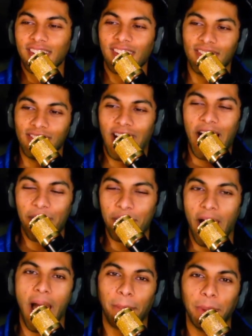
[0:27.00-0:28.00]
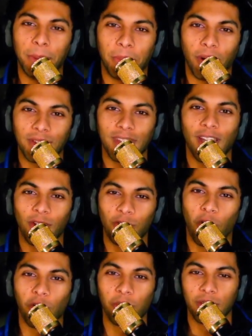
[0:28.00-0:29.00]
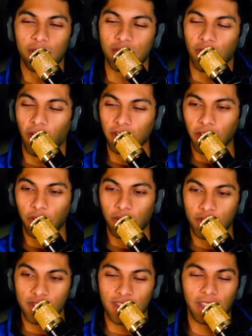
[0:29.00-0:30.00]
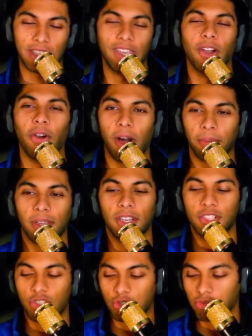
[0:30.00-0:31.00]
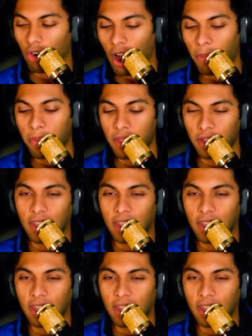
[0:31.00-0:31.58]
clap happy birthday along with the song that you're just like, yo, I'm gonna drop the